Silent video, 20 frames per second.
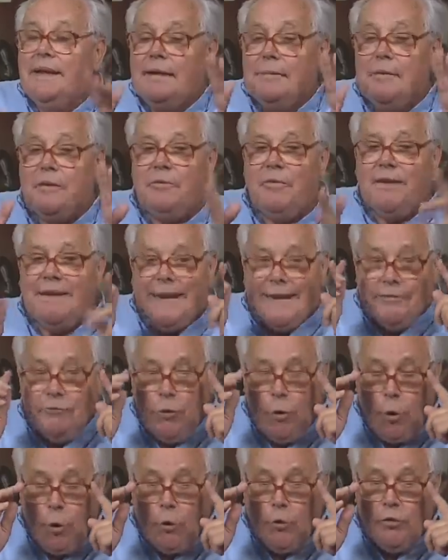But when I
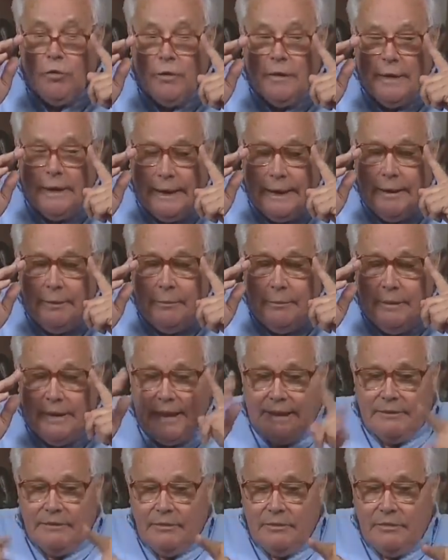told him
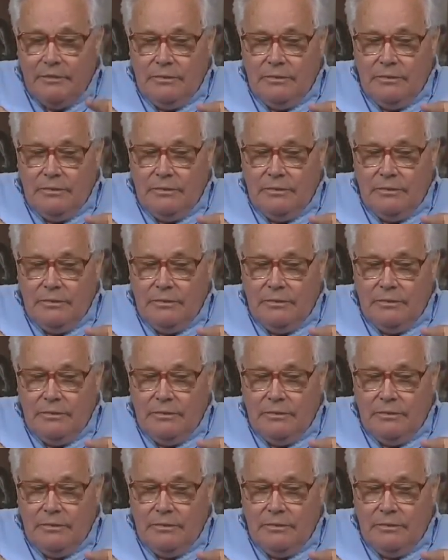that